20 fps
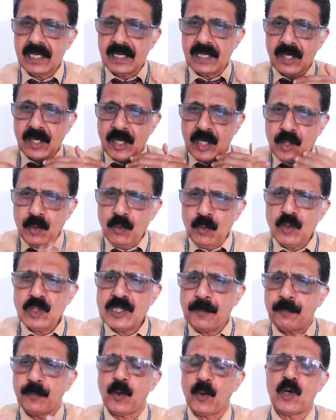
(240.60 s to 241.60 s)

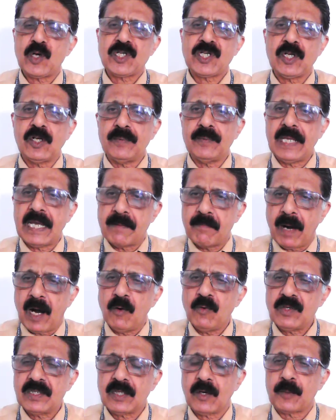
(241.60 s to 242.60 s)
huge portion of the
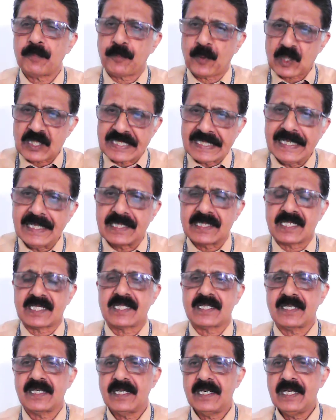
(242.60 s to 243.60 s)
amount or
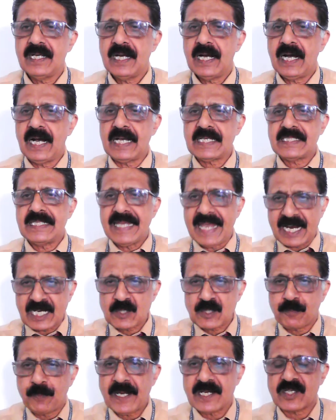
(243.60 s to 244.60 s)
proceeds as the
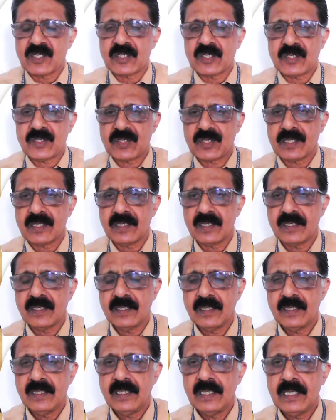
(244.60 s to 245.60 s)
expenses,
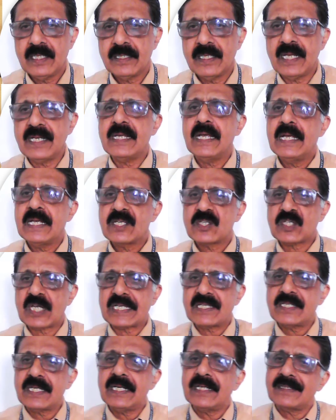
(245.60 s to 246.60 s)
then
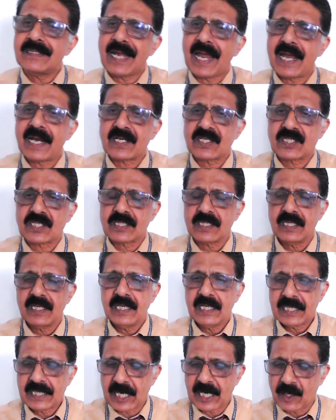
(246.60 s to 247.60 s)
such a tax
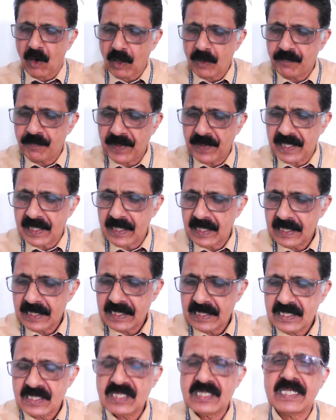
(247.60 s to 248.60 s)
cannot be
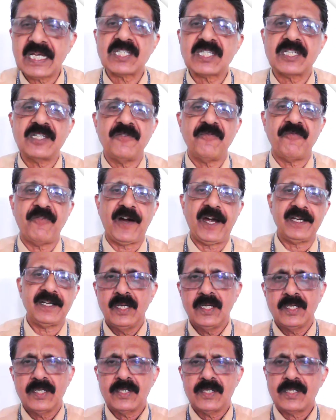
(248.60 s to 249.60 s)
justified.
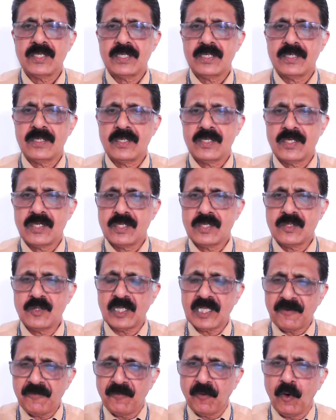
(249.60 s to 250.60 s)
To
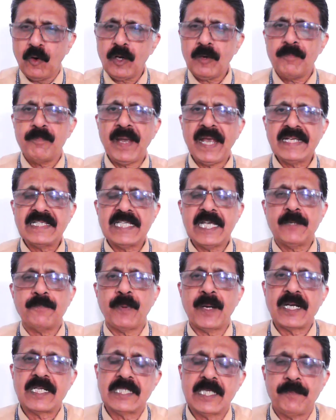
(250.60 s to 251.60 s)
the 4 basic
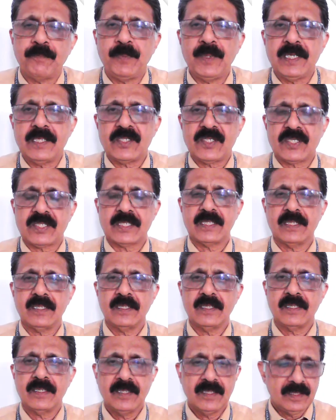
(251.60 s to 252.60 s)
principles
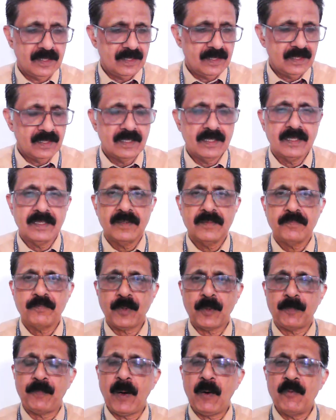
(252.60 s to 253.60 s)

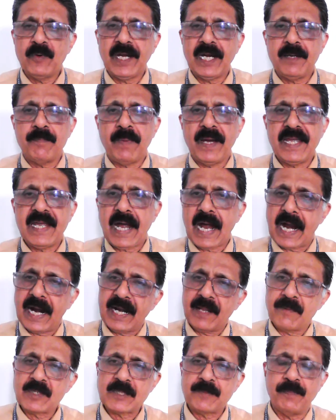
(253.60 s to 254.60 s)
propounded by
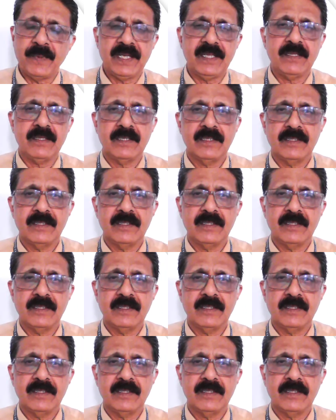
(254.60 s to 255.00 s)
Adam Smith,